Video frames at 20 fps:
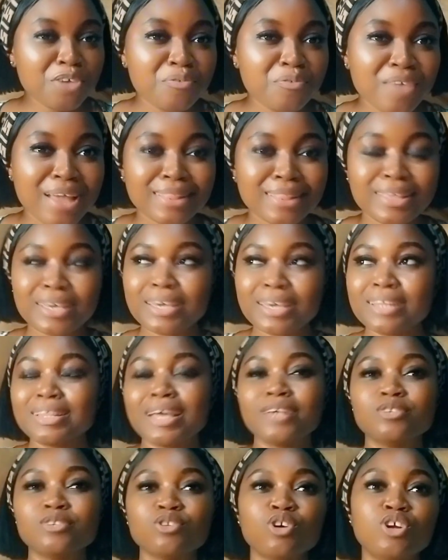you are thinking
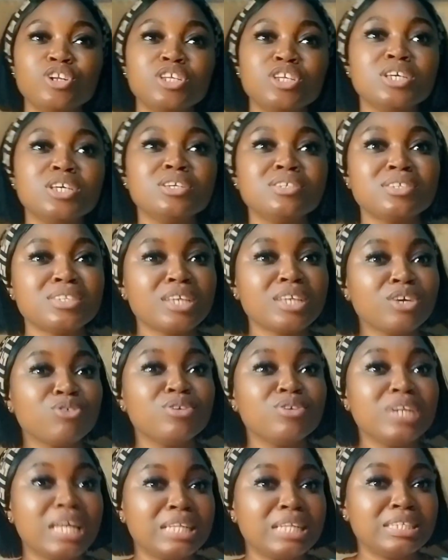that it's only
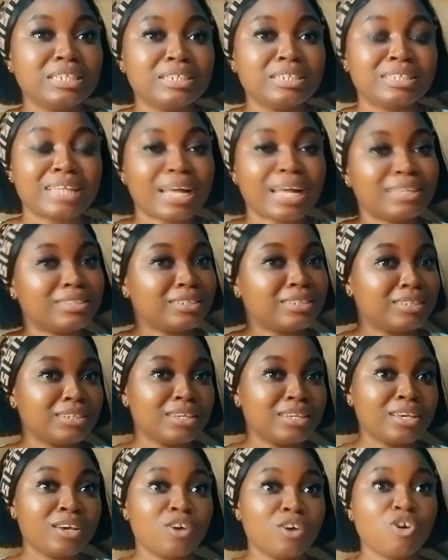single ladies that
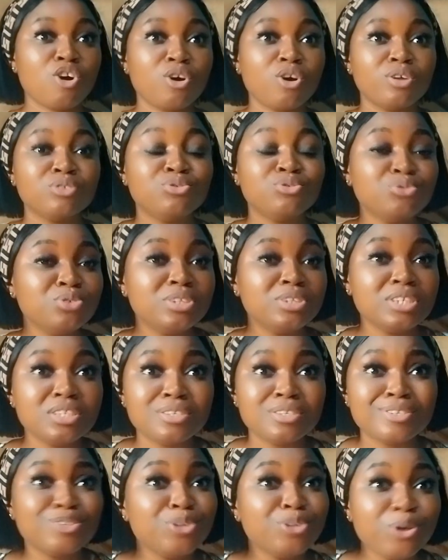do
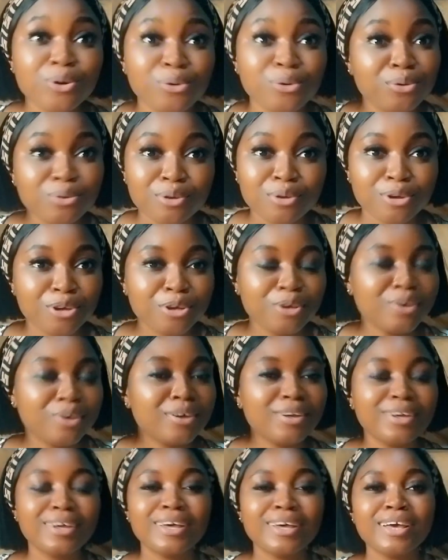this, no.
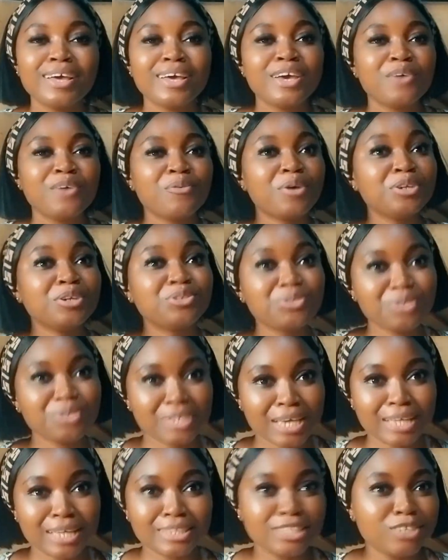What you
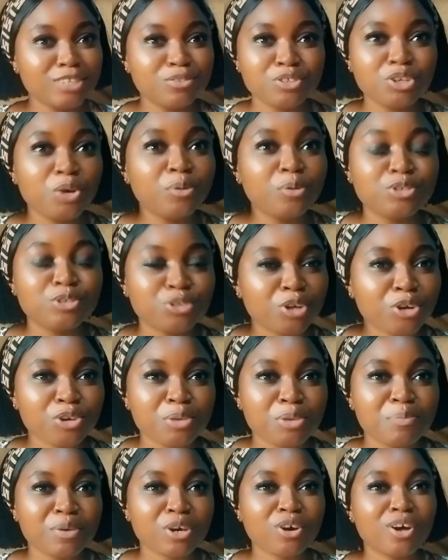hear in this video will shock
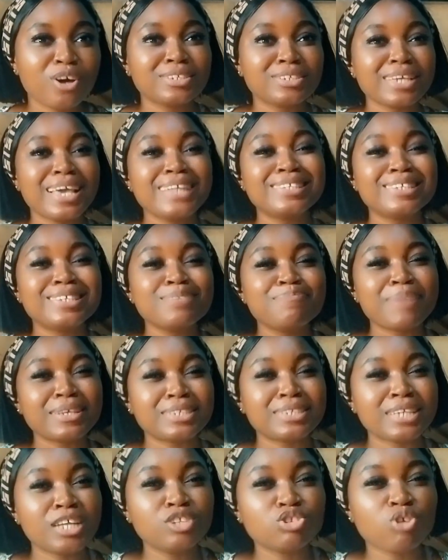you, because
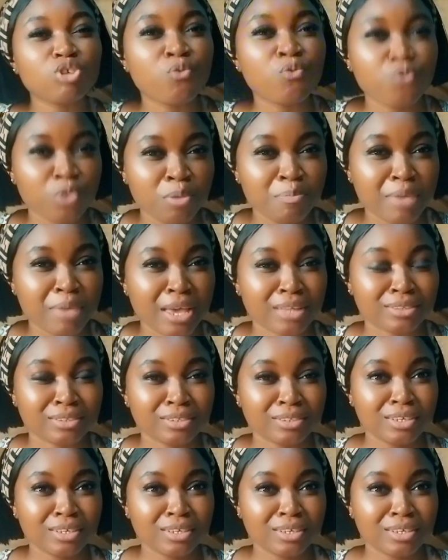80% of women,